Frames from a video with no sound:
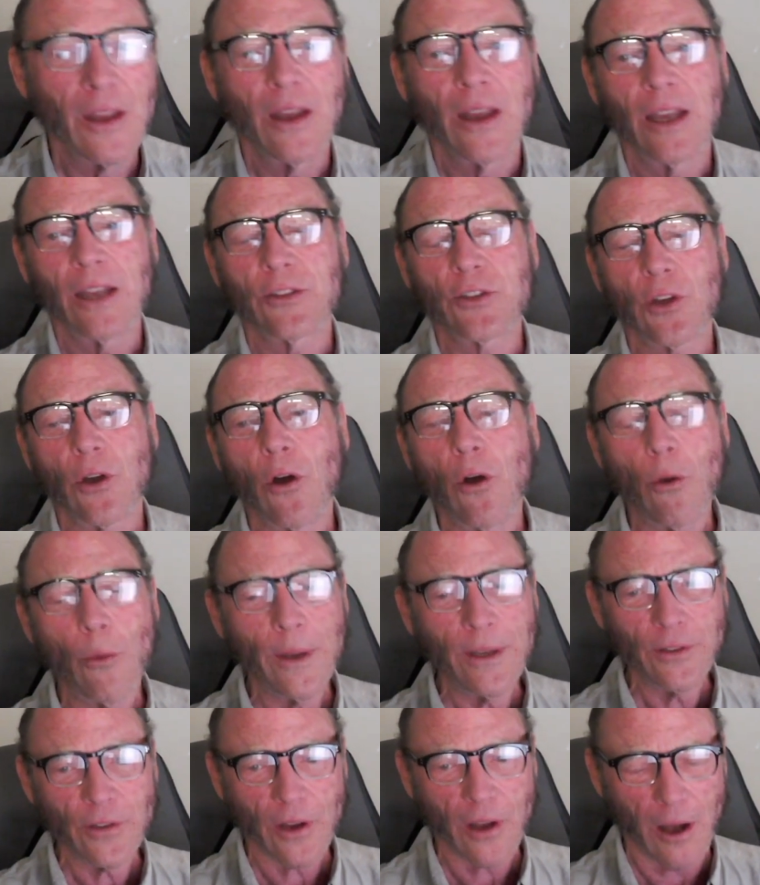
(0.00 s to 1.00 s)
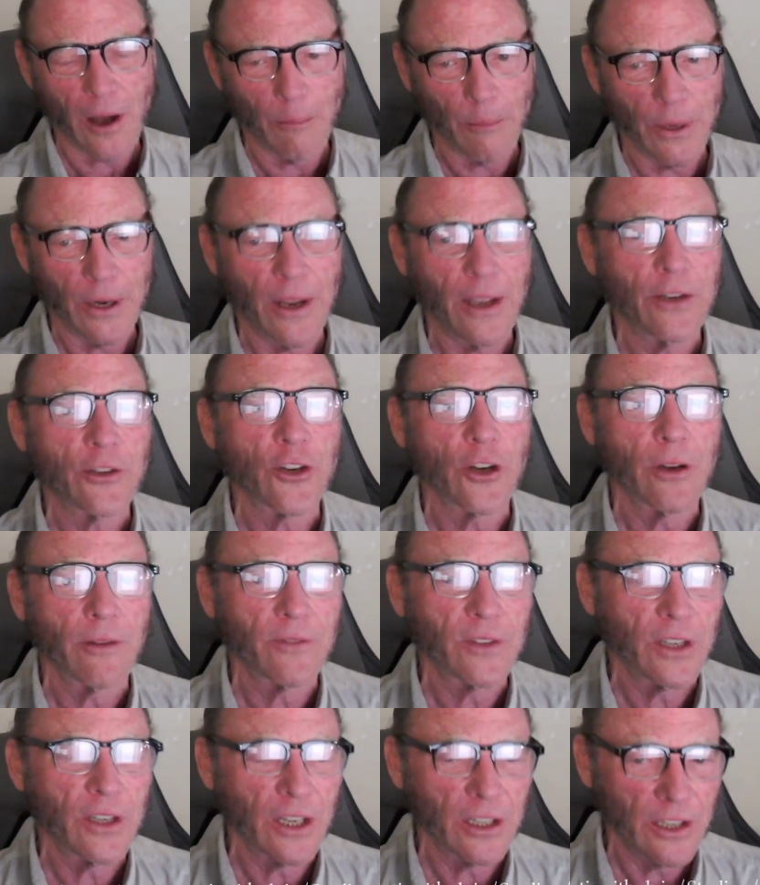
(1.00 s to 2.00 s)
It's always a combination
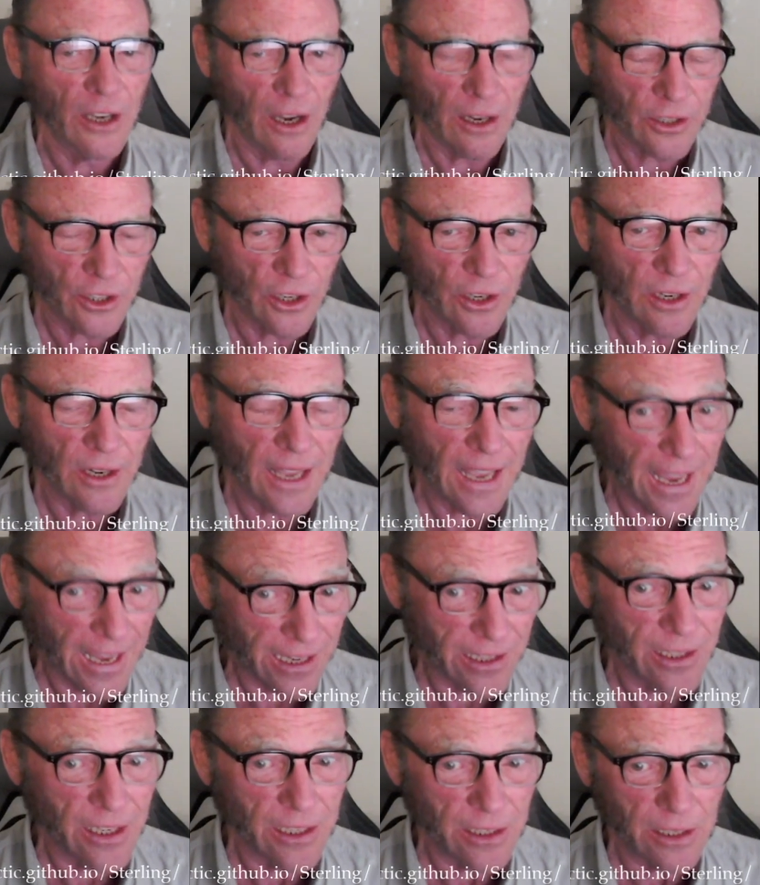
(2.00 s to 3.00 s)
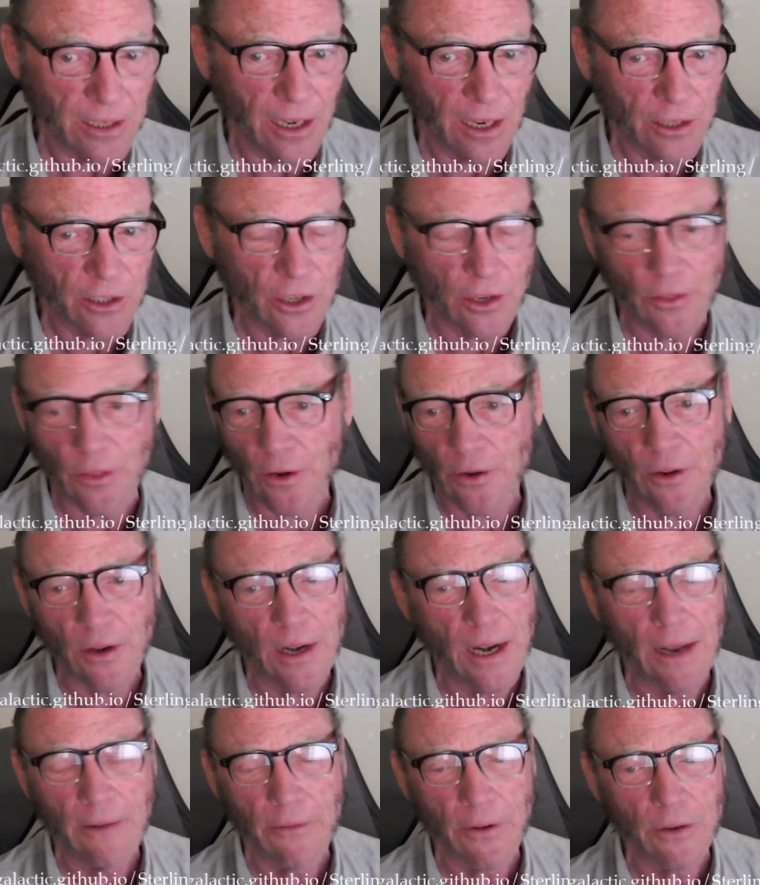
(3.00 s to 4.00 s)
of deduction and induction. They're
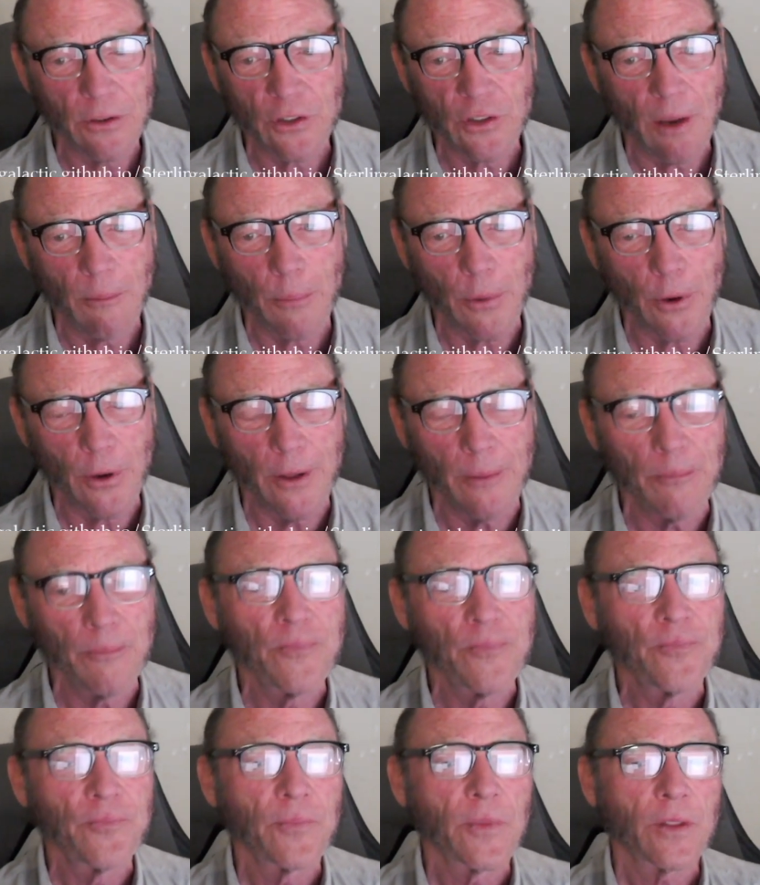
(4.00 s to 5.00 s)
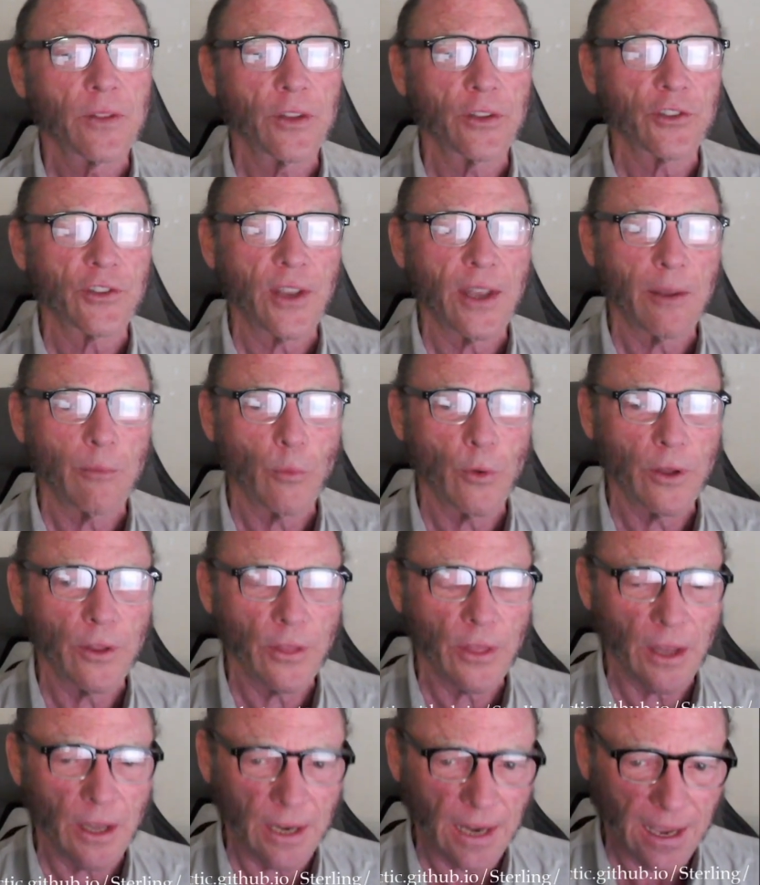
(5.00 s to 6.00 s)
never separate. The same
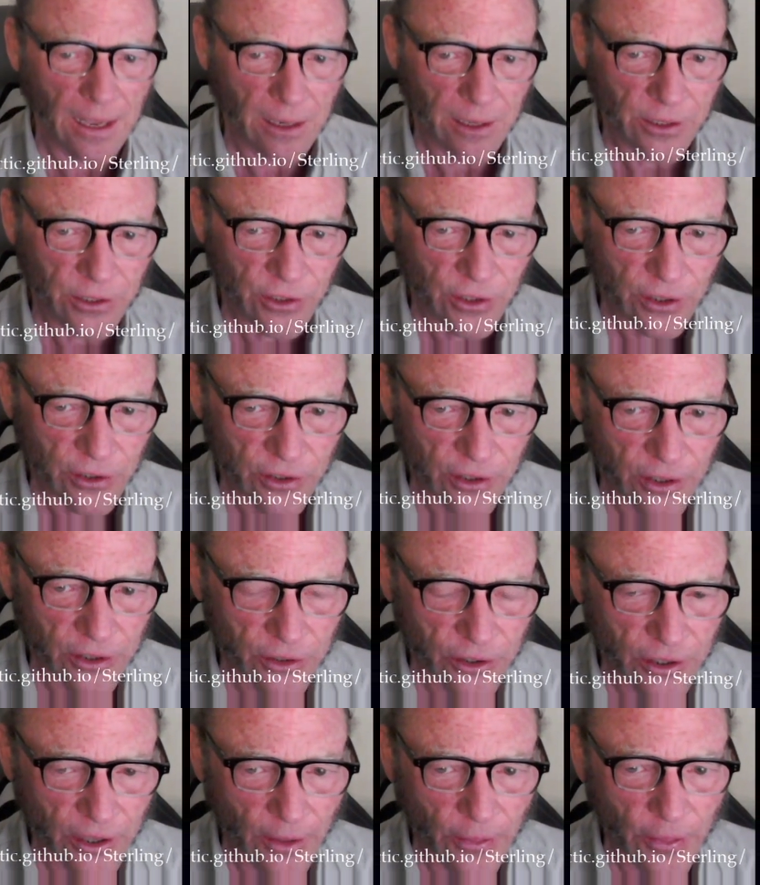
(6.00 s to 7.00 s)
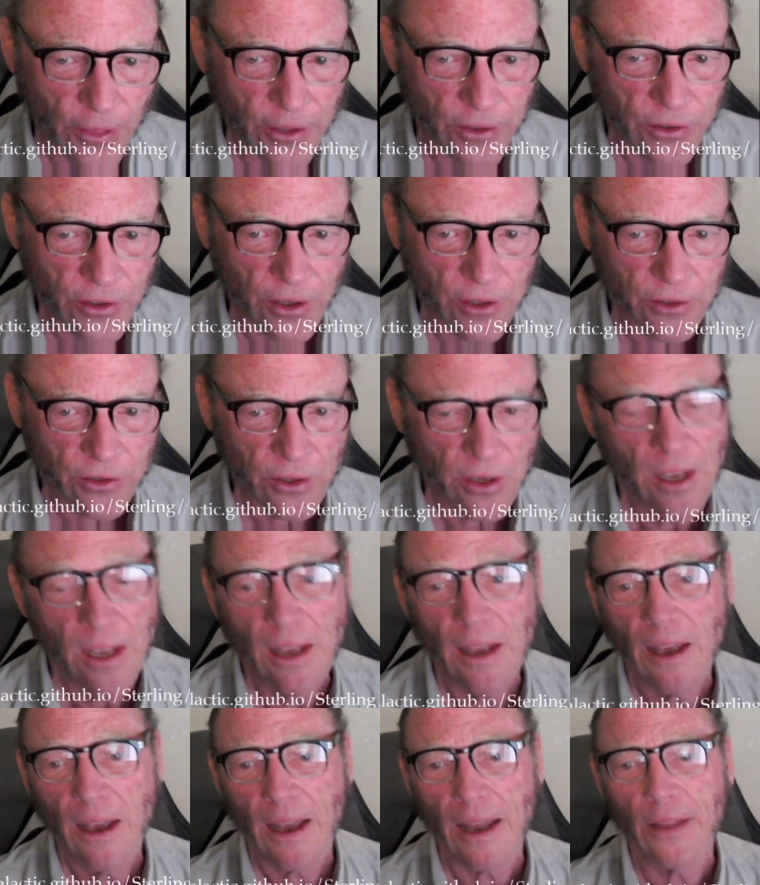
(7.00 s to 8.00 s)
with analysis and synthesis.
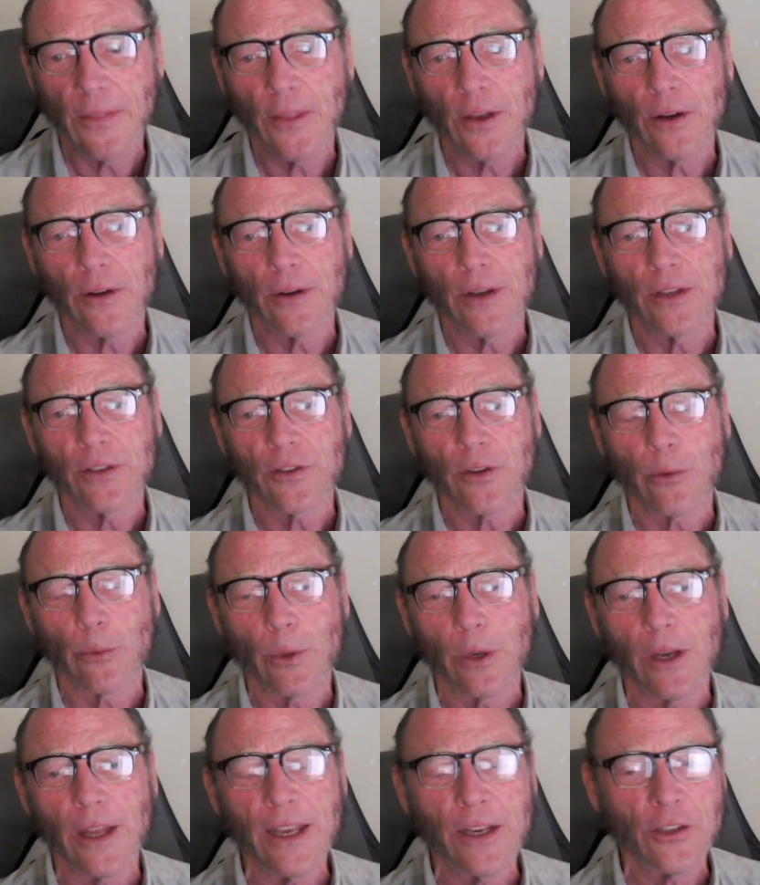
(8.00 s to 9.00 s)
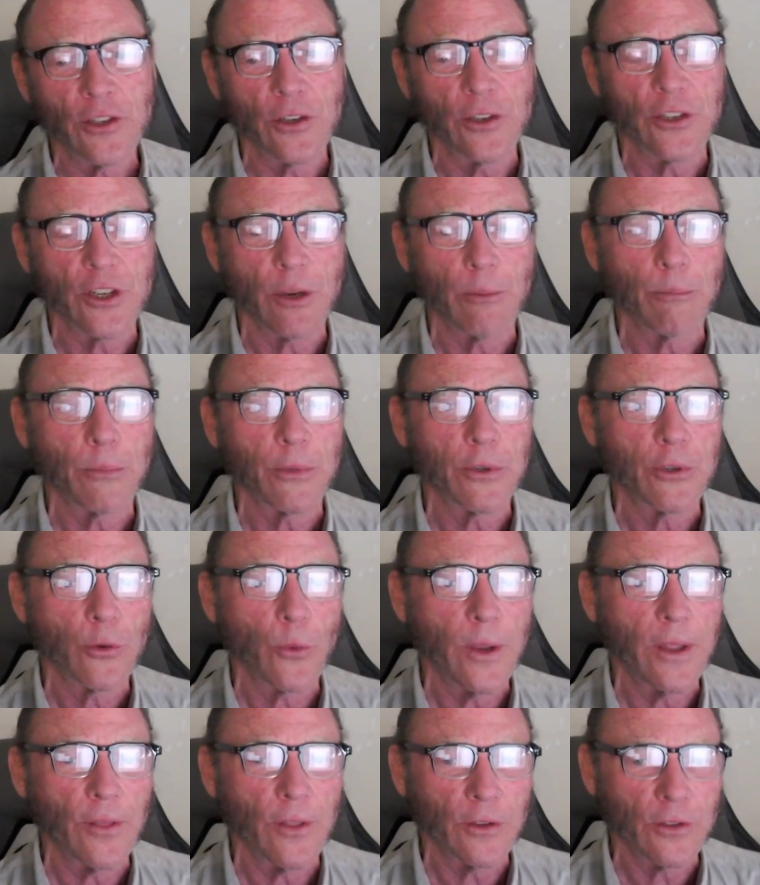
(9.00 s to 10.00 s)
And there is a relationship
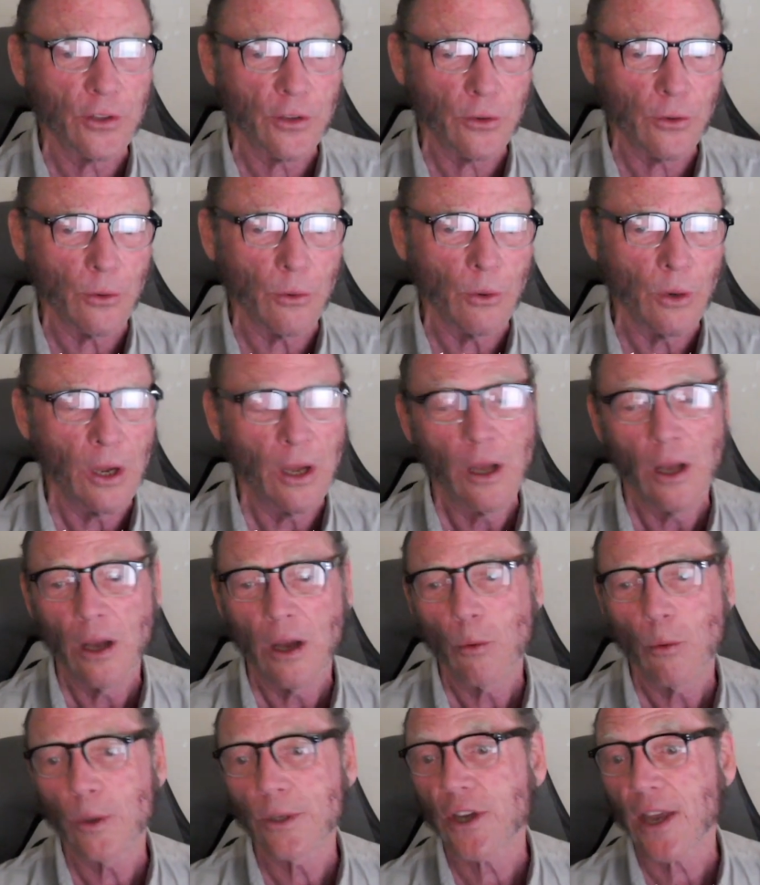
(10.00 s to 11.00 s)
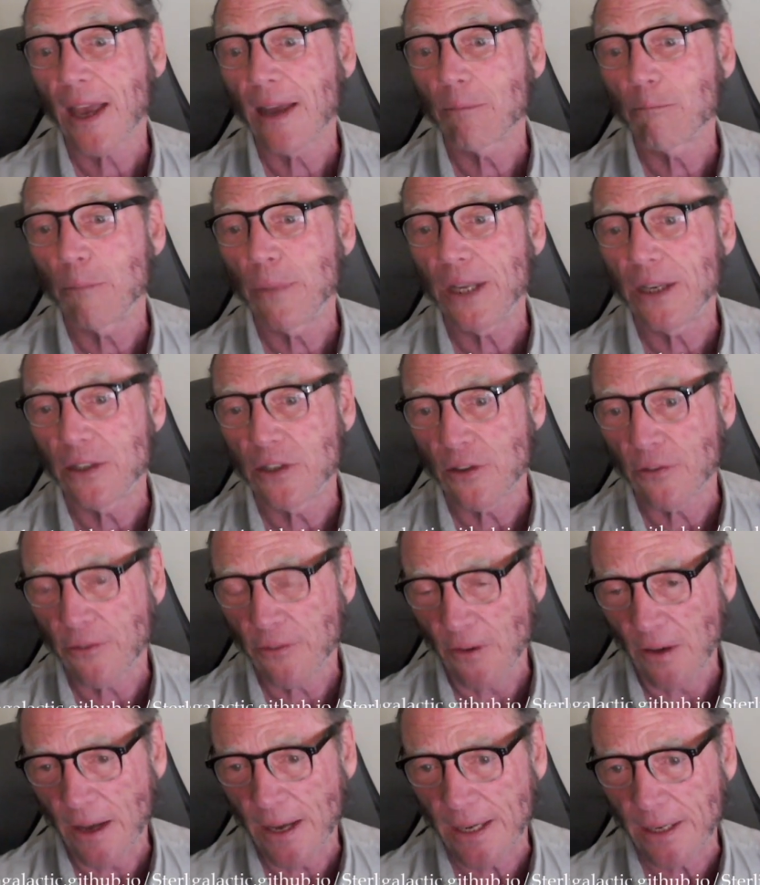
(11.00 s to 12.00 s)
between the two which can be
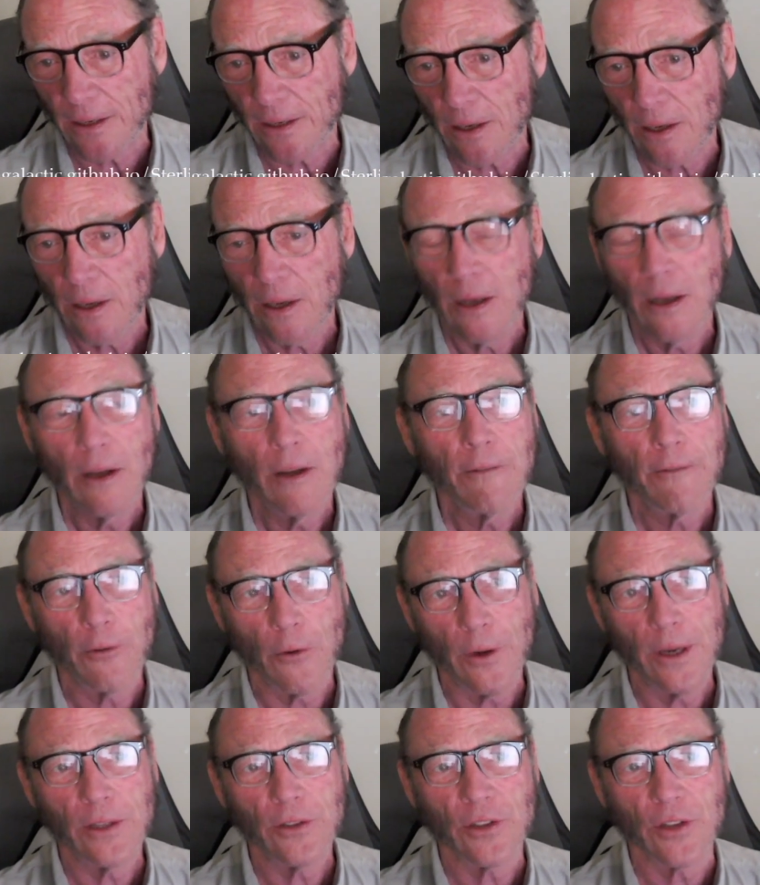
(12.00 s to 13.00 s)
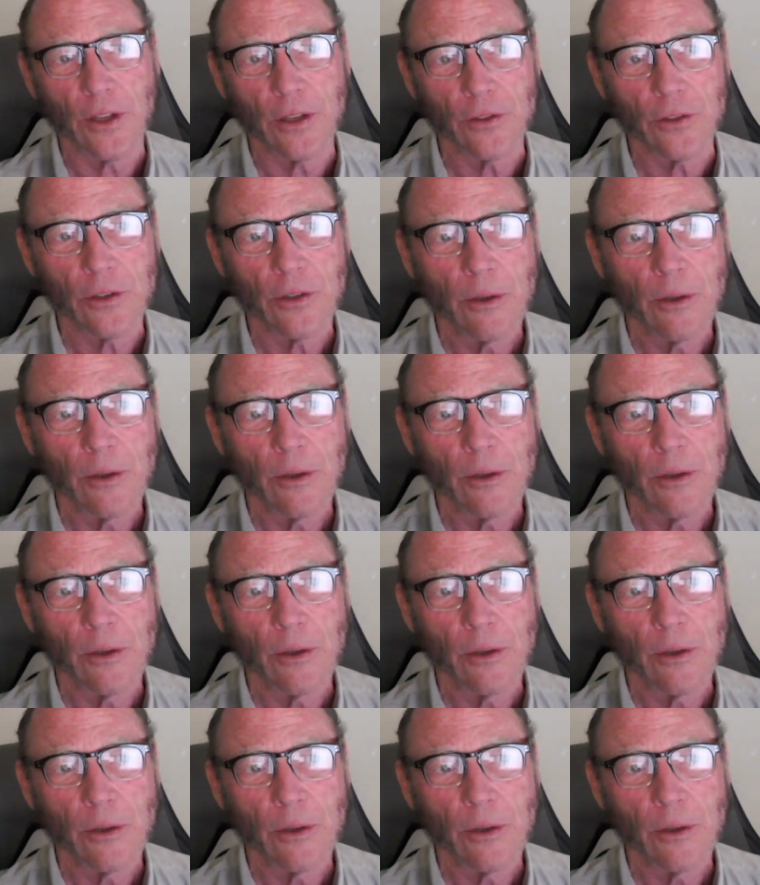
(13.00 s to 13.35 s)
defined. For instance,